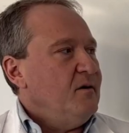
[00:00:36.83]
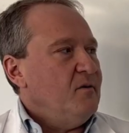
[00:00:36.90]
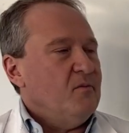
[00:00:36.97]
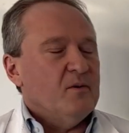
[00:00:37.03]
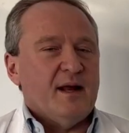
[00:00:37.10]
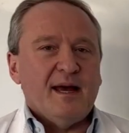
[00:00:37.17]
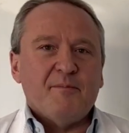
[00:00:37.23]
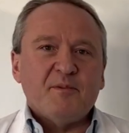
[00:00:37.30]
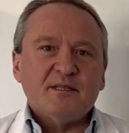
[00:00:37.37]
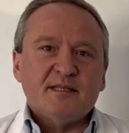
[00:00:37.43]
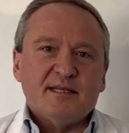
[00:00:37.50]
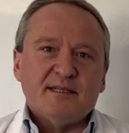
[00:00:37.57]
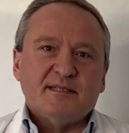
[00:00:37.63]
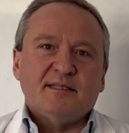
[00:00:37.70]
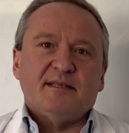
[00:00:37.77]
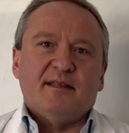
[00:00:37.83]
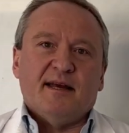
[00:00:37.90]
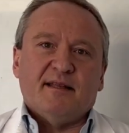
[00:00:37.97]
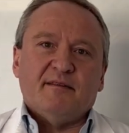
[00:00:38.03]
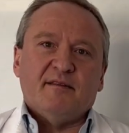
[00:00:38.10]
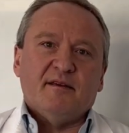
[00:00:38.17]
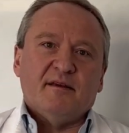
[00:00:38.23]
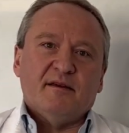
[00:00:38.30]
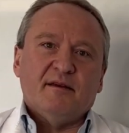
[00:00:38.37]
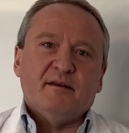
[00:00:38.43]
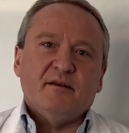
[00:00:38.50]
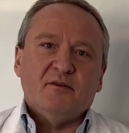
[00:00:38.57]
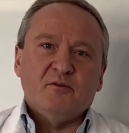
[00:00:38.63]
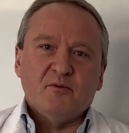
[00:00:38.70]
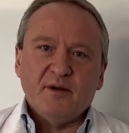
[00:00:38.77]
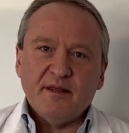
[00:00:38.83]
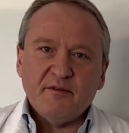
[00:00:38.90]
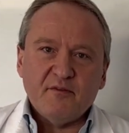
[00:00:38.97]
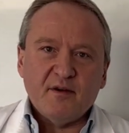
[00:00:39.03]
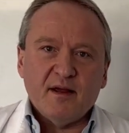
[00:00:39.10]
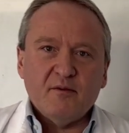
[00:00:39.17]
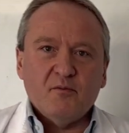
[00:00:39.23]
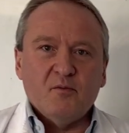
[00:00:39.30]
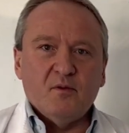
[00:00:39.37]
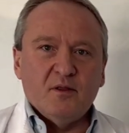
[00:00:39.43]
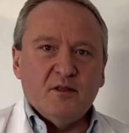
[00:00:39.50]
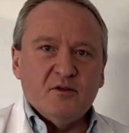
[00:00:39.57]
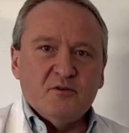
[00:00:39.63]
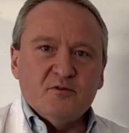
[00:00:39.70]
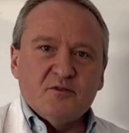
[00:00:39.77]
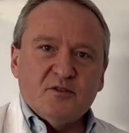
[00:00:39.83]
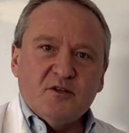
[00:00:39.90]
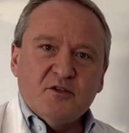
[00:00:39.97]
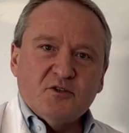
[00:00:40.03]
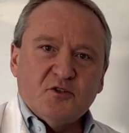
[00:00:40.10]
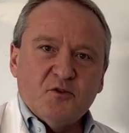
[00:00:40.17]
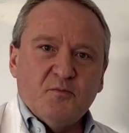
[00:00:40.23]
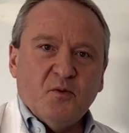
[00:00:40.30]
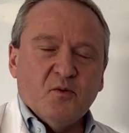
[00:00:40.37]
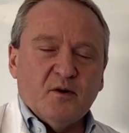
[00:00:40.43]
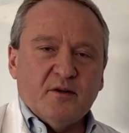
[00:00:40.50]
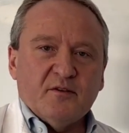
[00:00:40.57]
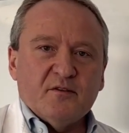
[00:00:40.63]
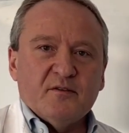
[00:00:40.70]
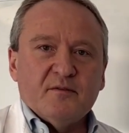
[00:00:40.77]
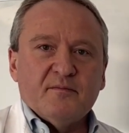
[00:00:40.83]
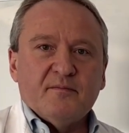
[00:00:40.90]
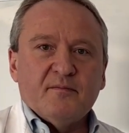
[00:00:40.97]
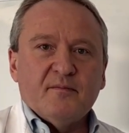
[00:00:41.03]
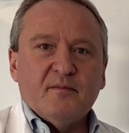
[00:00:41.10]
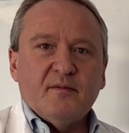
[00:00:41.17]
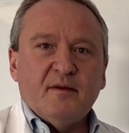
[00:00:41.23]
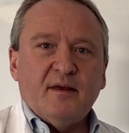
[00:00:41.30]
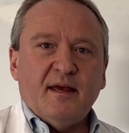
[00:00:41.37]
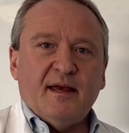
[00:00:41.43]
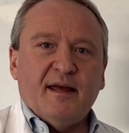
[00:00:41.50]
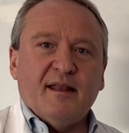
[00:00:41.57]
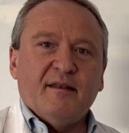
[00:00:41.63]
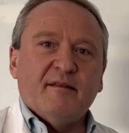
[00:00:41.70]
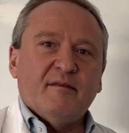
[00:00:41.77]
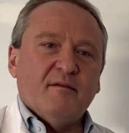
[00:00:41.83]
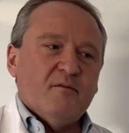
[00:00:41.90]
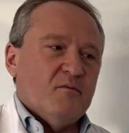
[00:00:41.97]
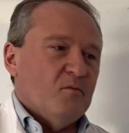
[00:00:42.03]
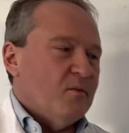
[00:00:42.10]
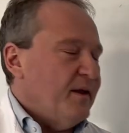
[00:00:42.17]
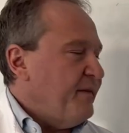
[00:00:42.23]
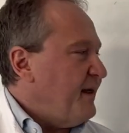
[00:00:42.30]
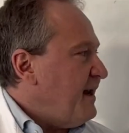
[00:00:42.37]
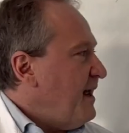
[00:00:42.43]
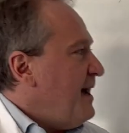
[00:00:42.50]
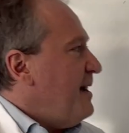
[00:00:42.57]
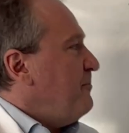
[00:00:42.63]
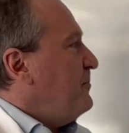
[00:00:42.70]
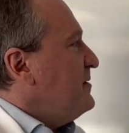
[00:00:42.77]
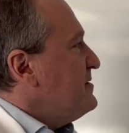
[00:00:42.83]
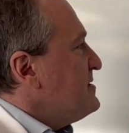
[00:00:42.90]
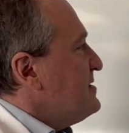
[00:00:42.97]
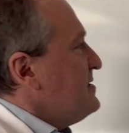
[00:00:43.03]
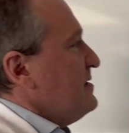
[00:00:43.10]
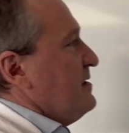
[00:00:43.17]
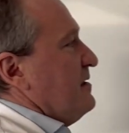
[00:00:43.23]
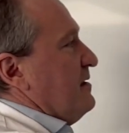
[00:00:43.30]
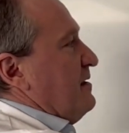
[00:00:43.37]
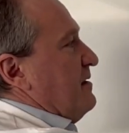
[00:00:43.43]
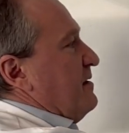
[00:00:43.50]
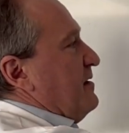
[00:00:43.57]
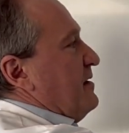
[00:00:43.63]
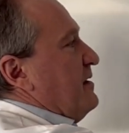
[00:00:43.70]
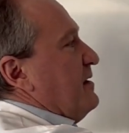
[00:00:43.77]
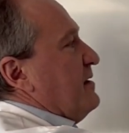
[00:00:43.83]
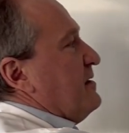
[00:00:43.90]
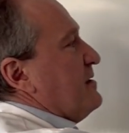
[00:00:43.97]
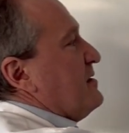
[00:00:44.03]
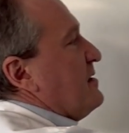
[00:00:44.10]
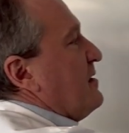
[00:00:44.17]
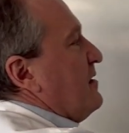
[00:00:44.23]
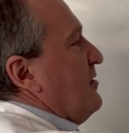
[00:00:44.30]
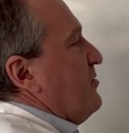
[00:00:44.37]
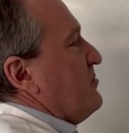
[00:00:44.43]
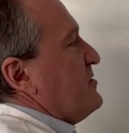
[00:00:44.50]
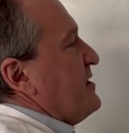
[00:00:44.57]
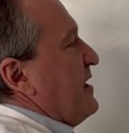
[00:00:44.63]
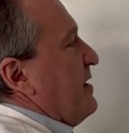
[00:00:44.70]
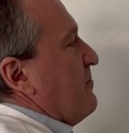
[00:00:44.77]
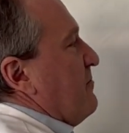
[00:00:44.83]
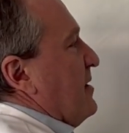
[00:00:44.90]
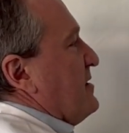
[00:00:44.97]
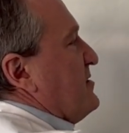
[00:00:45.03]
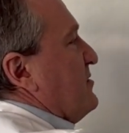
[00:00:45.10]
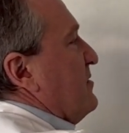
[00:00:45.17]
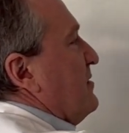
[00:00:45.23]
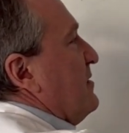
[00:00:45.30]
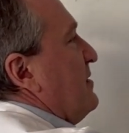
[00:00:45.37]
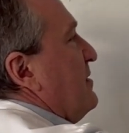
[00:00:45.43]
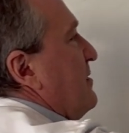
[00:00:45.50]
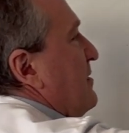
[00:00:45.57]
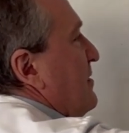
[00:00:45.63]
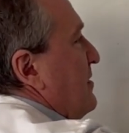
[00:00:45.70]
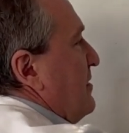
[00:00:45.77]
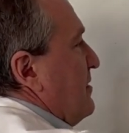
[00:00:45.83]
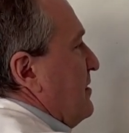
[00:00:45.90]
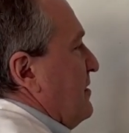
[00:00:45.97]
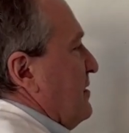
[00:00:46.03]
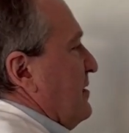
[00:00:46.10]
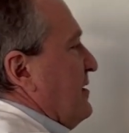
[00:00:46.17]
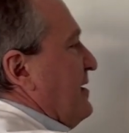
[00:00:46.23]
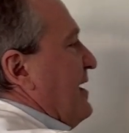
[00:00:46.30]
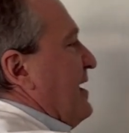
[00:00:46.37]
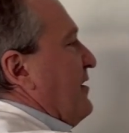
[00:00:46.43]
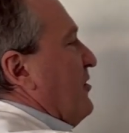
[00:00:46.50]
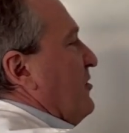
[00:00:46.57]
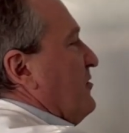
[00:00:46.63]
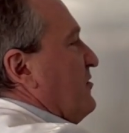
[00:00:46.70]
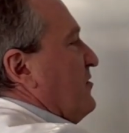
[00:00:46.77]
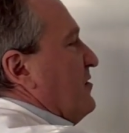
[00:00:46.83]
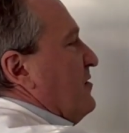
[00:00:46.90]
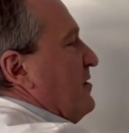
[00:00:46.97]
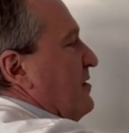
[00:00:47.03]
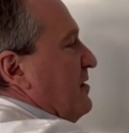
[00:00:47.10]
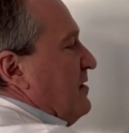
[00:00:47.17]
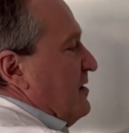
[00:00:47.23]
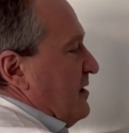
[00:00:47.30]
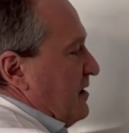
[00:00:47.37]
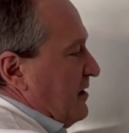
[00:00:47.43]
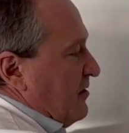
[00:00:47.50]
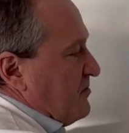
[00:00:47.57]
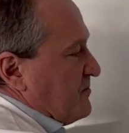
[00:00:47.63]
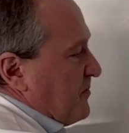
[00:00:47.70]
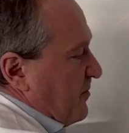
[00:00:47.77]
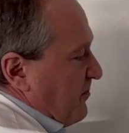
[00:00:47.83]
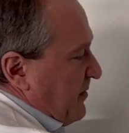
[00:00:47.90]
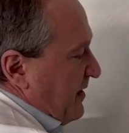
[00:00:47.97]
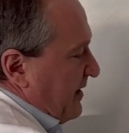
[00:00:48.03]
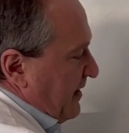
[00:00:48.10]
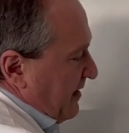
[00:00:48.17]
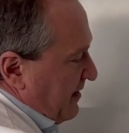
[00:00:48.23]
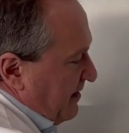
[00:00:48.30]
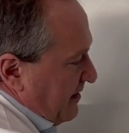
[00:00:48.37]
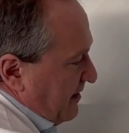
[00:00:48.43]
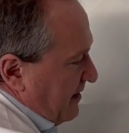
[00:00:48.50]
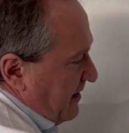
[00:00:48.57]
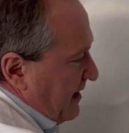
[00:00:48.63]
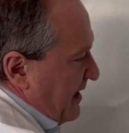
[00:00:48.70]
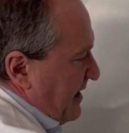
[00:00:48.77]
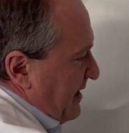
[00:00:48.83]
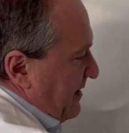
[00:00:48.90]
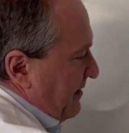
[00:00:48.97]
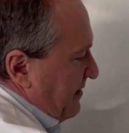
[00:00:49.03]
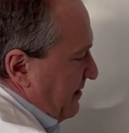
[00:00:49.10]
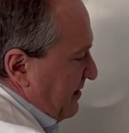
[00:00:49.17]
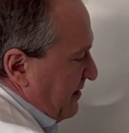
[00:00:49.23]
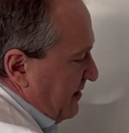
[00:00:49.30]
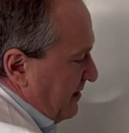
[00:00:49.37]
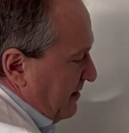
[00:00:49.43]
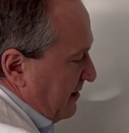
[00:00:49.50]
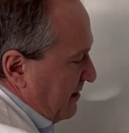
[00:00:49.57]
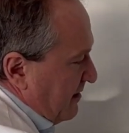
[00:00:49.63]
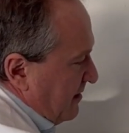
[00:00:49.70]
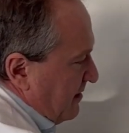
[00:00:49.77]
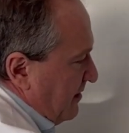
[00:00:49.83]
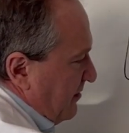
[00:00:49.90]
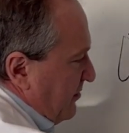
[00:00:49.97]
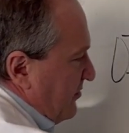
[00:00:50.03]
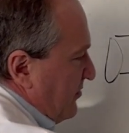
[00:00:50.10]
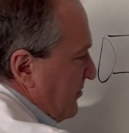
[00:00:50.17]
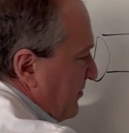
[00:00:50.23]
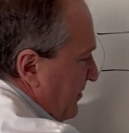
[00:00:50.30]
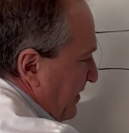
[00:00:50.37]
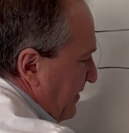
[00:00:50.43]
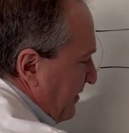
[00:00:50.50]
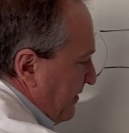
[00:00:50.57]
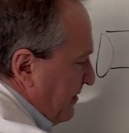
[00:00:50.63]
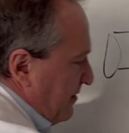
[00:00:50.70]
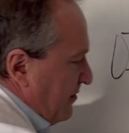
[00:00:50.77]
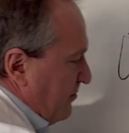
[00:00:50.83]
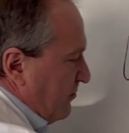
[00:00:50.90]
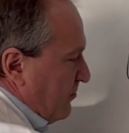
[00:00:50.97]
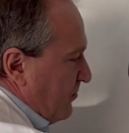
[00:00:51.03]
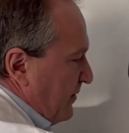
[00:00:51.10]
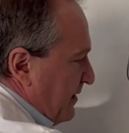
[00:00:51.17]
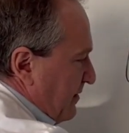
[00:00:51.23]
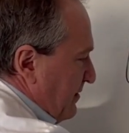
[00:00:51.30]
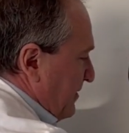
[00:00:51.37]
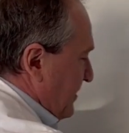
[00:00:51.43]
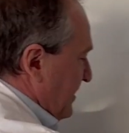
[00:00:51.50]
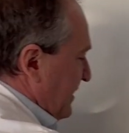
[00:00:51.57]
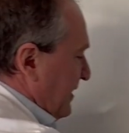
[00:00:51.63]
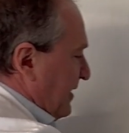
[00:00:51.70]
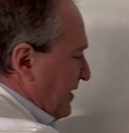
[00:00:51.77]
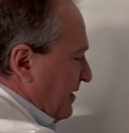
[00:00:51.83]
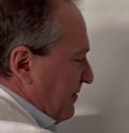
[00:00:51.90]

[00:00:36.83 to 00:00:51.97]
What happens is that the urethra will lose support, and when that happens, the closing muscle cannot close properly and urine will leak.